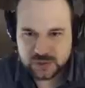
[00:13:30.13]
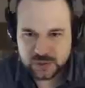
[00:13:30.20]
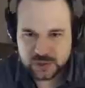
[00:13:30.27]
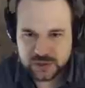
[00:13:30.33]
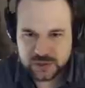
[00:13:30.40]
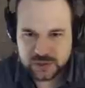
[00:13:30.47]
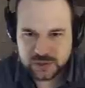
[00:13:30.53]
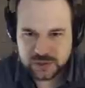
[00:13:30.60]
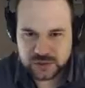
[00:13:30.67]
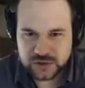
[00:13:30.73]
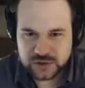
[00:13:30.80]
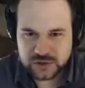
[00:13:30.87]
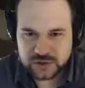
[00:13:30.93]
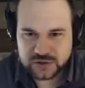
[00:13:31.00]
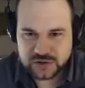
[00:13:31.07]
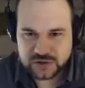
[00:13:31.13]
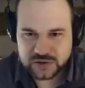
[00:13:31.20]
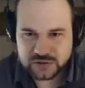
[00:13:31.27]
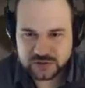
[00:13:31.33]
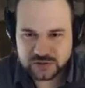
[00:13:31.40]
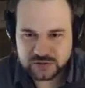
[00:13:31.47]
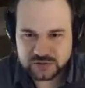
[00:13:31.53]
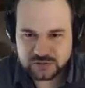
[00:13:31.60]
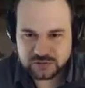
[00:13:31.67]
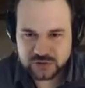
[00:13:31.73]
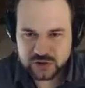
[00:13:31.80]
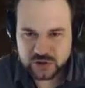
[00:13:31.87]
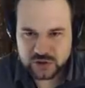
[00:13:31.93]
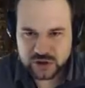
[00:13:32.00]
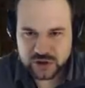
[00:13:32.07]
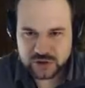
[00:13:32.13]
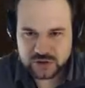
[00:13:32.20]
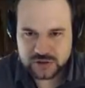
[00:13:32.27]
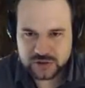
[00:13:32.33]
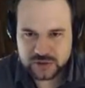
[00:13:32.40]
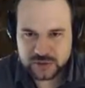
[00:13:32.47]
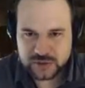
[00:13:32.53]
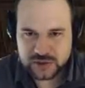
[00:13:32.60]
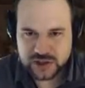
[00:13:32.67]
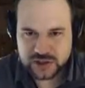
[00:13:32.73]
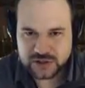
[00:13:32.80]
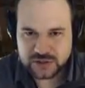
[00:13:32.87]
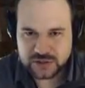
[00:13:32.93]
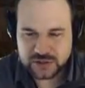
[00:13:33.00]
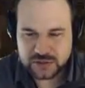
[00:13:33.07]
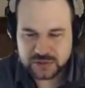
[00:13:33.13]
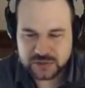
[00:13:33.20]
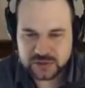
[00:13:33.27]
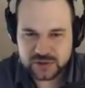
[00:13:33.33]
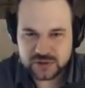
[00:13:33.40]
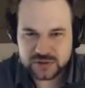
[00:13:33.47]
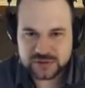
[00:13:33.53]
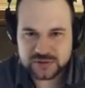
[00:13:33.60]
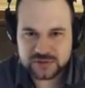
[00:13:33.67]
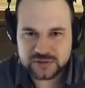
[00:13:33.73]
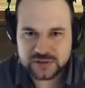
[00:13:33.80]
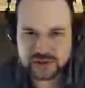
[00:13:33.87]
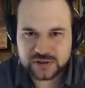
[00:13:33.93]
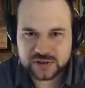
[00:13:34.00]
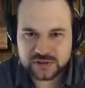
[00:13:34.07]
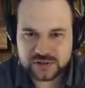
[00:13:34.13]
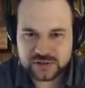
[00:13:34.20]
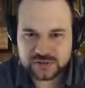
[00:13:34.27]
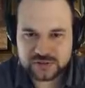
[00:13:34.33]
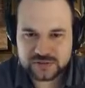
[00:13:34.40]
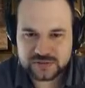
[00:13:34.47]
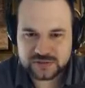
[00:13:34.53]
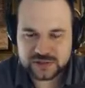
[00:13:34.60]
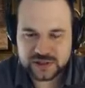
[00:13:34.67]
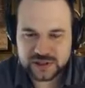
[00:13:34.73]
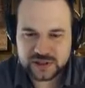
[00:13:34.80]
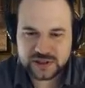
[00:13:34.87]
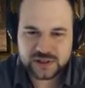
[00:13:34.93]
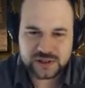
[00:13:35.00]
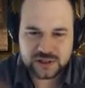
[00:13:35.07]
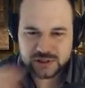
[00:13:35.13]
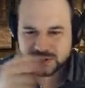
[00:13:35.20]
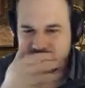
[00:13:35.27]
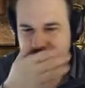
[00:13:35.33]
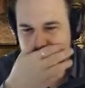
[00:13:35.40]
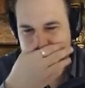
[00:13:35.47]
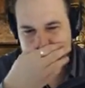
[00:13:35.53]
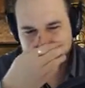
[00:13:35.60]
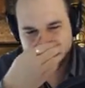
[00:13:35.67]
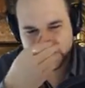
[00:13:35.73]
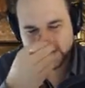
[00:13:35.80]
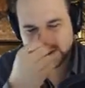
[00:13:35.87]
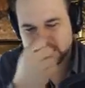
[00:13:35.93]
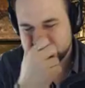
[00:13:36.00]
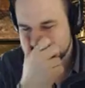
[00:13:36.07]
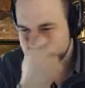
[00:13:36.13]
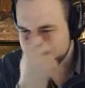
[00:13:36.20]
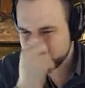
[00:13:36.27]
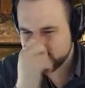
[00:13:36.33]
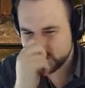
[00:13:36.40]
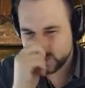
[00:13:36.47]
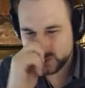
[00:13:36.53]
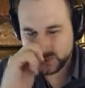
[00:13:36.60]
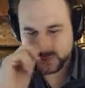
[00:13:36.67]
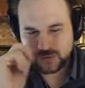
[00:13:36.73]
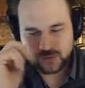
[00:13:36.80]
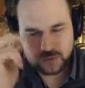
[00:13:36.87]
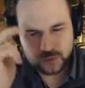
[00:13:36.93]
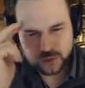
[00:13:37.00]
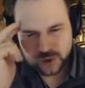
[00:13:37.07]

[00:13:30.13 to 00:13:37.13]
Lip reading: Well, I mean, we could just try all the combinations, but I don't know. What was this? From